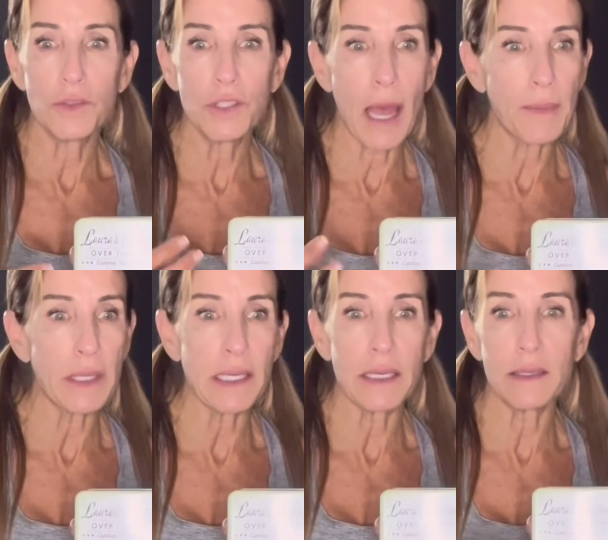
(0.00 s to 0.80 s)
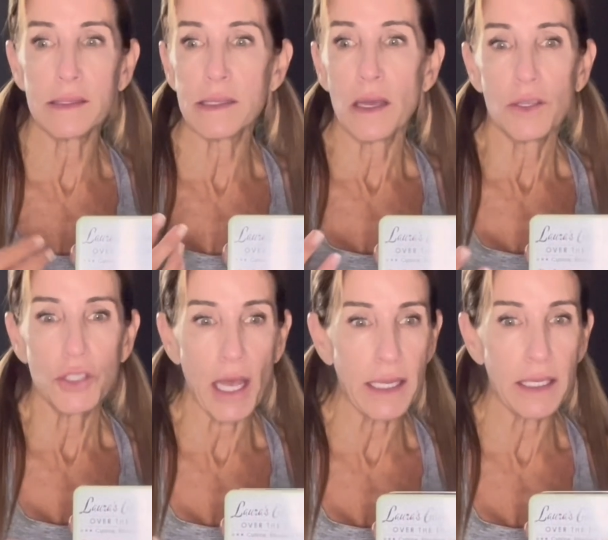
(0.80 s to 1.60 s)
Japanese,
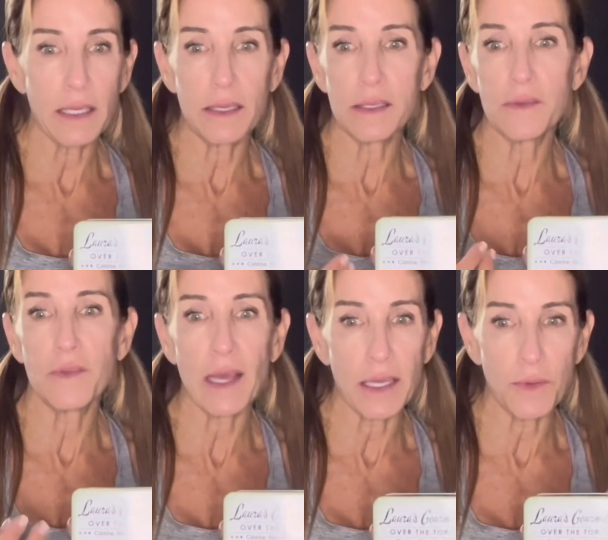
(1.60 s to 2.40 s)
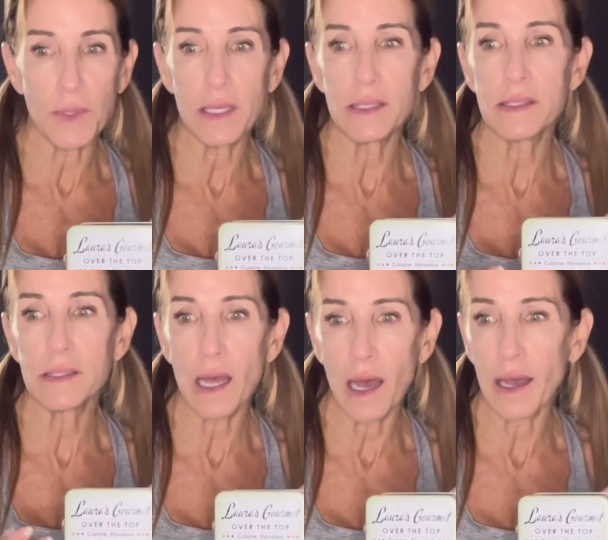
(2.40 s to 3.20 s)
Chinese, Vietnamese,
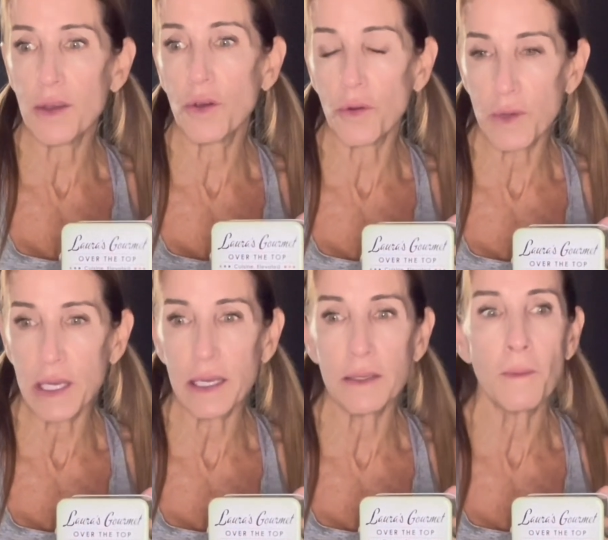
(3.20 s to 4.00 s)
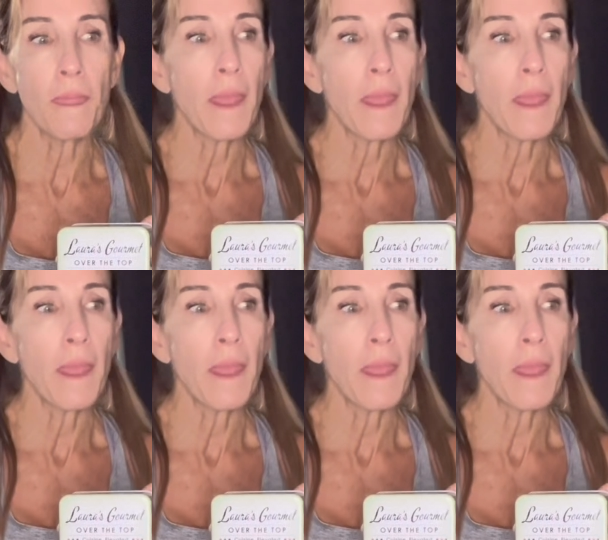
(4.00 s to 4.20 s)
Thai, Korean,